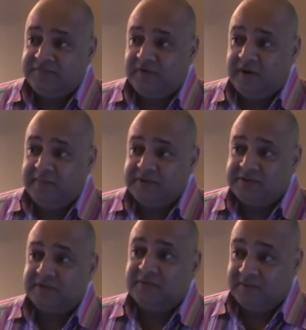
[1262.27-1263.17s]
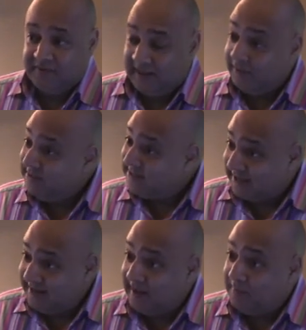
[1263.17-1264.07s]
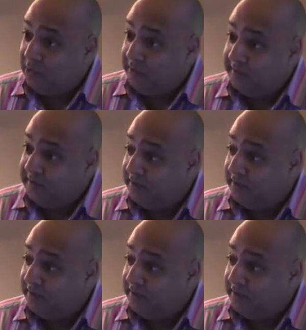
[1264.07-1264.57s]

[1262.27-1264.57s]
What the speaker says: environments, exactly that point that, you